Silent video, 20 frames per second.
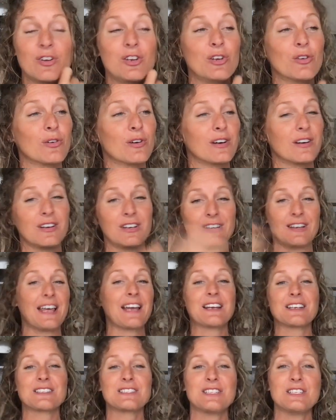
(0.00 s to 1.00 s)
your
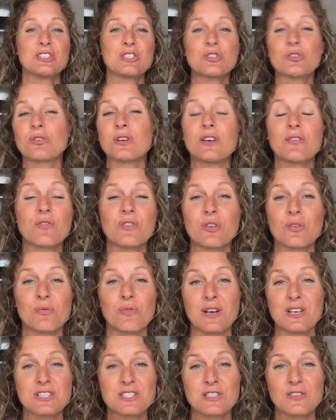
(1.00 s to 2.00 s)
legacy story for the
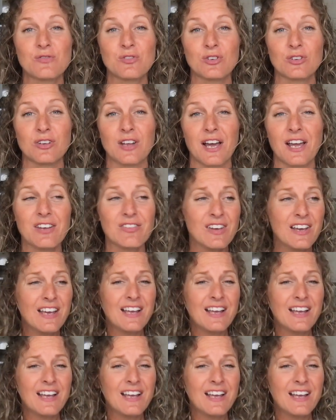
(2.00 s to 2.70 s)
rest of your life.